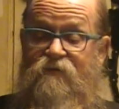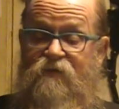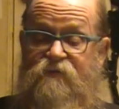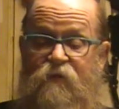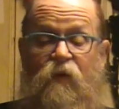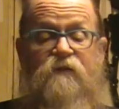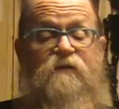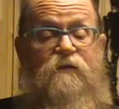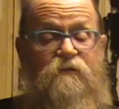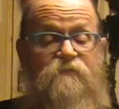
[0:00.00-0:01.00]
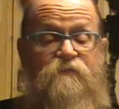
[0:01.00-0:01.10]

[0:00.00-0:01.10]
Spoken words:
Is our penciler.